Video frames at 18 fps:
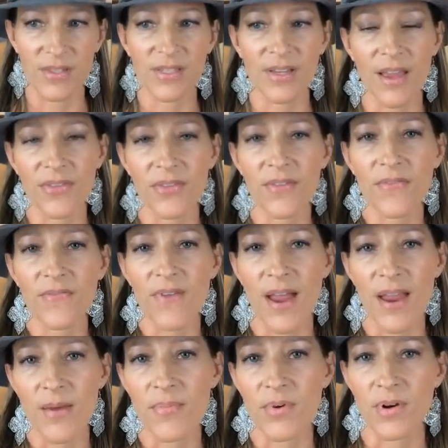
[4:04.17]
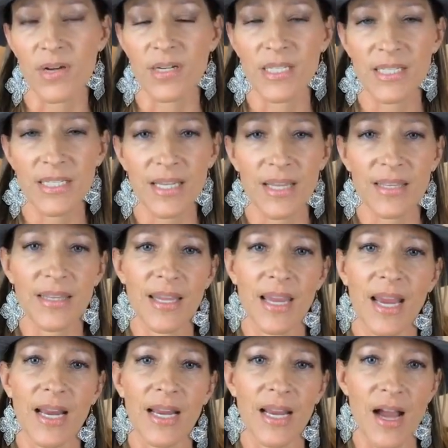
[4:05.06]
It's got the fiber and it's got
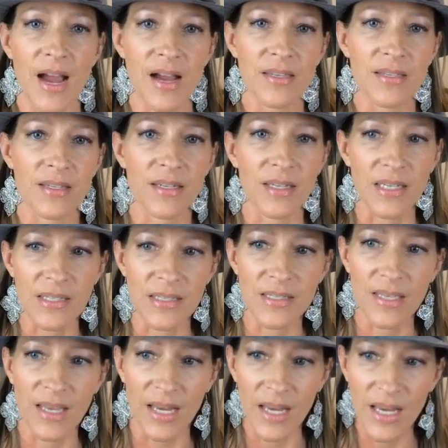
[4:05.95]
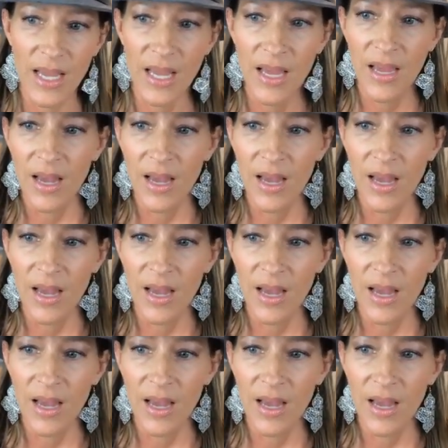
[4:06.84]
the antioxidants and